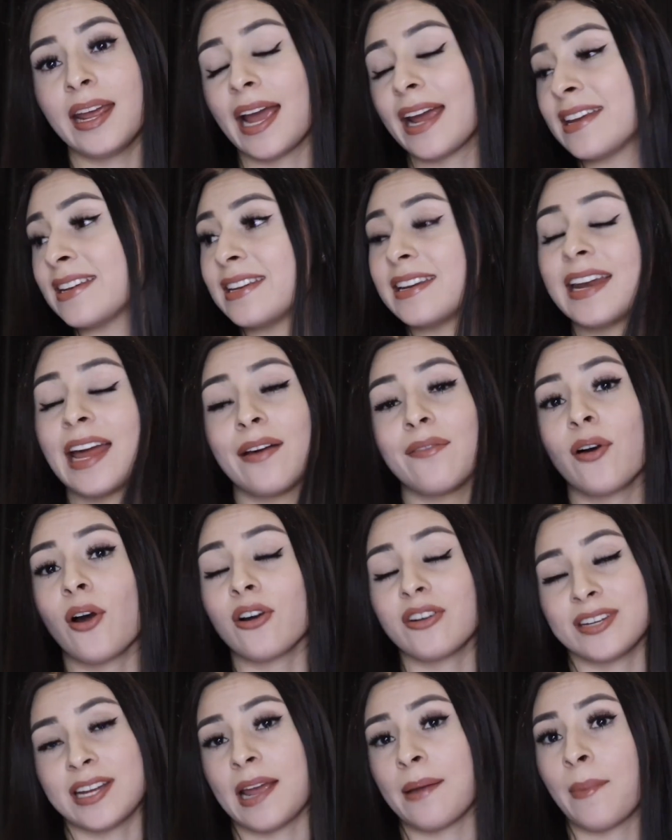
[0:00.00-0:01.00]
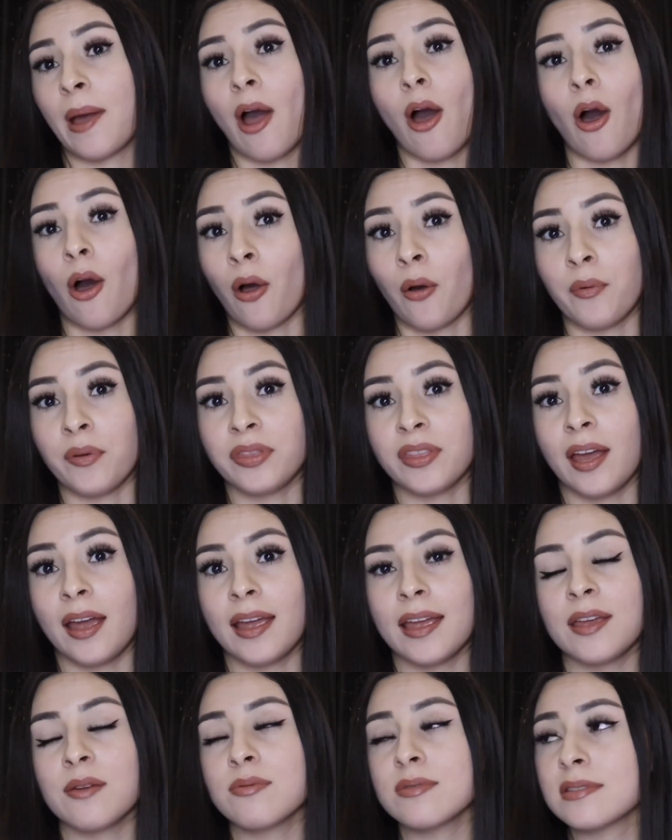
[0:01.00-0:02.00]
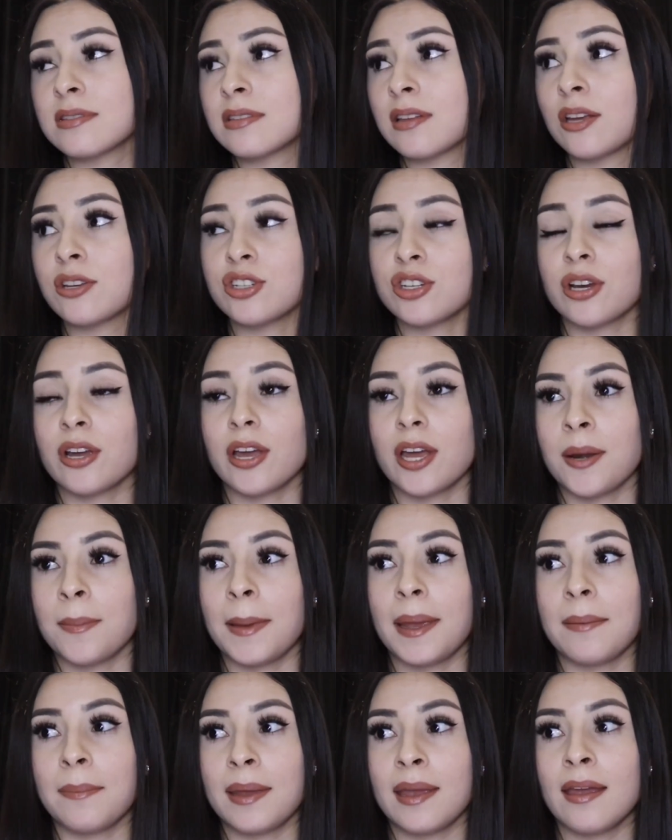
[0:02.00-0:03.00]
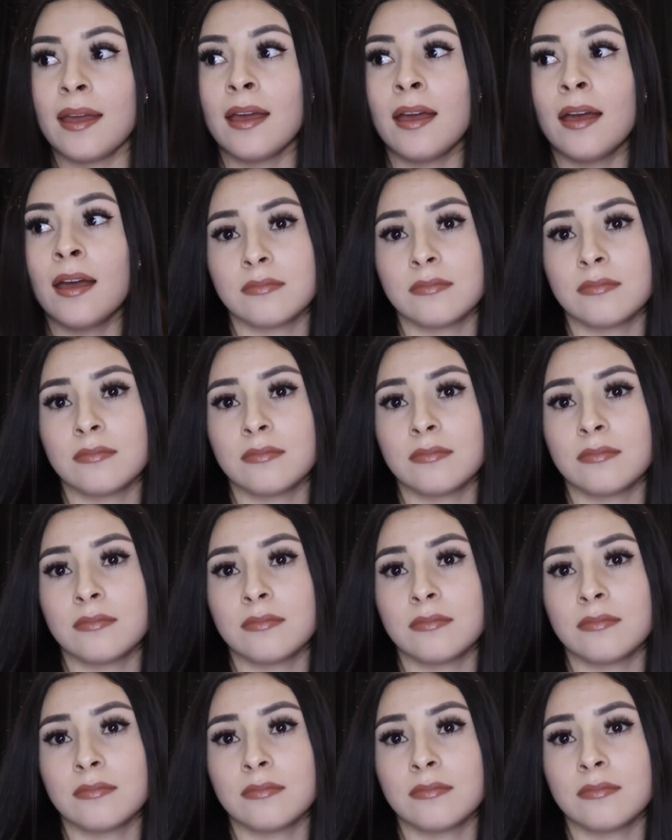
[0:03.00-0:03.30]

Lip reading: I didn't have a hard time at all with that. He was such a good baby.